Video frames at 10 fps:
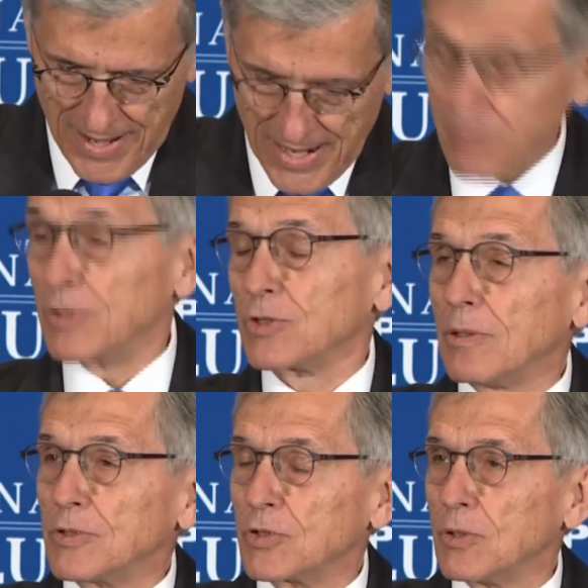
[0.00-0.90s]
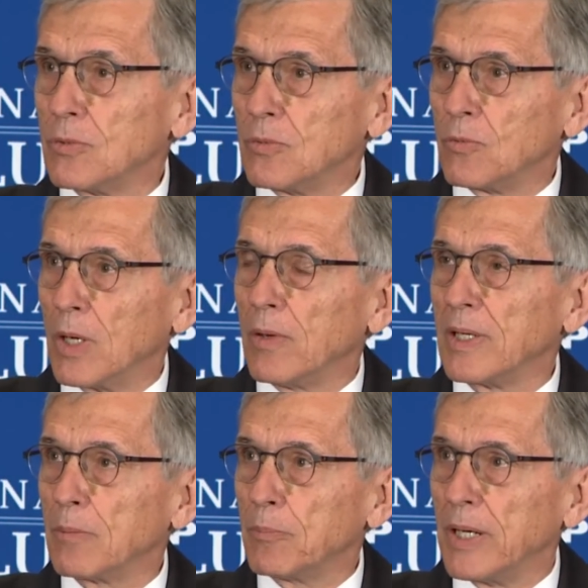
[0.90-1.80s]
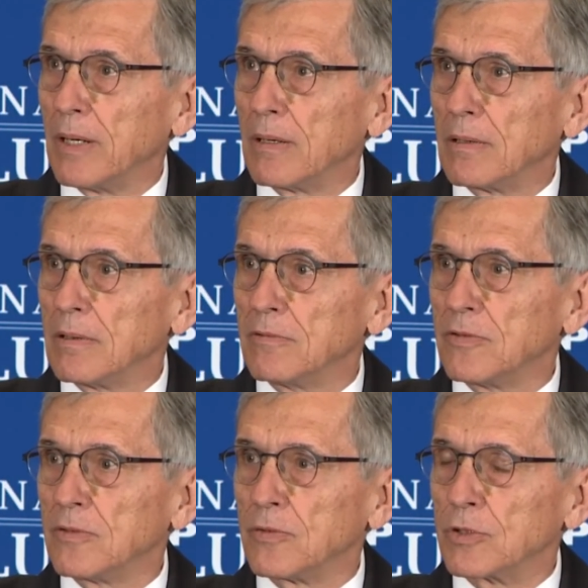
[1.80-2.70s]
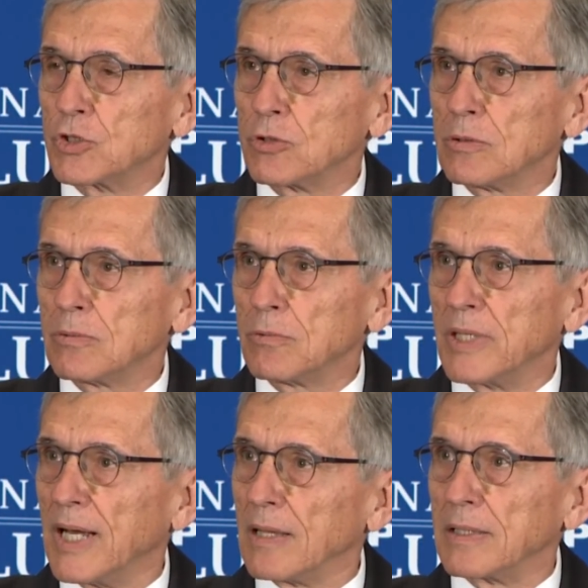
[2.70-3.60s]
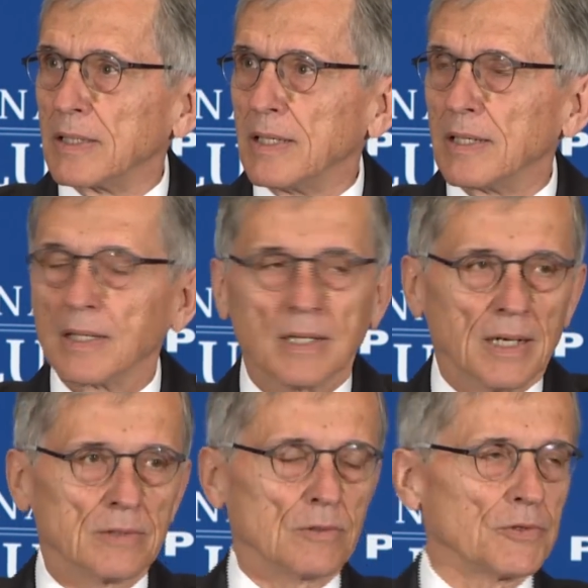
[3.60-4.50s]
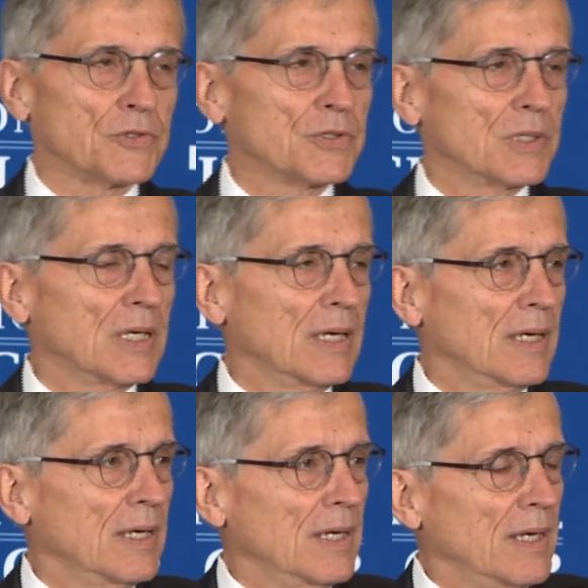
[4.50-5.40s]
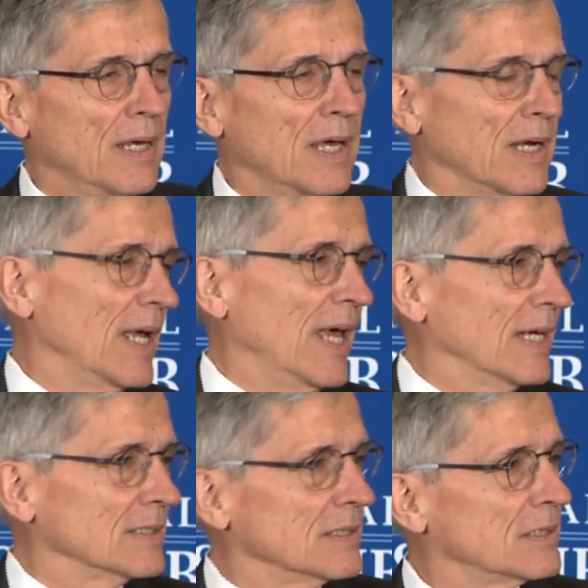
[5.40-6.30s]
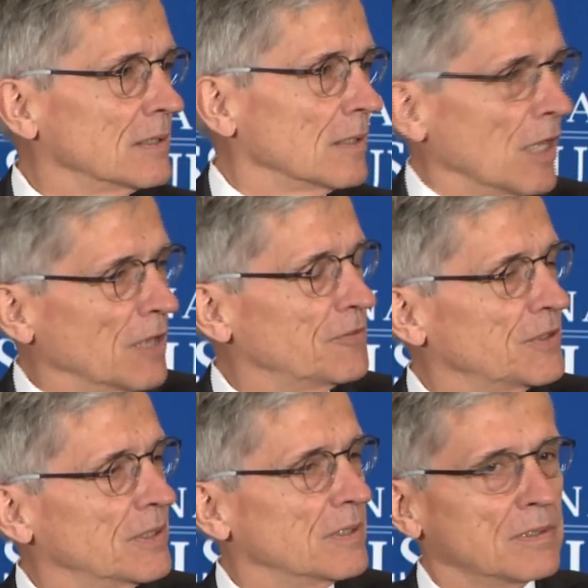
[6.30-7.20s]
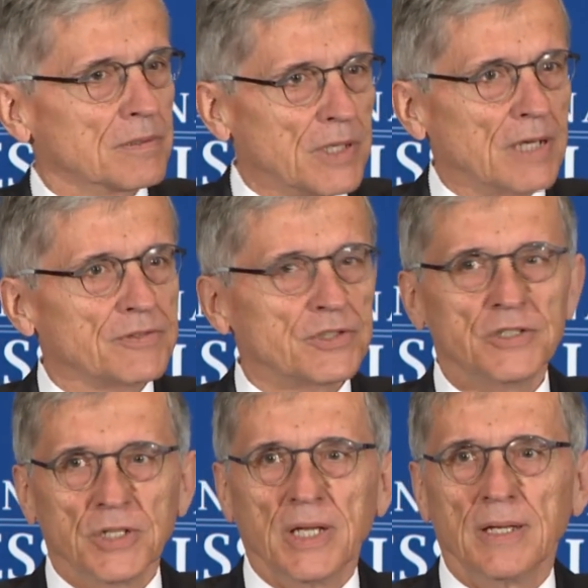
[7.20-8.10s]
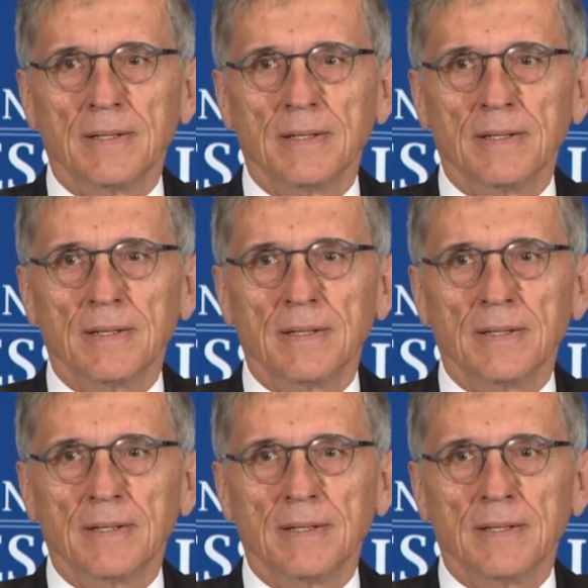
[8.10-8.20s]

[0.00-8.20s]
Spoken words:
I was also wearing a pair of virtual reality goggles, and I hadn't left the FCC.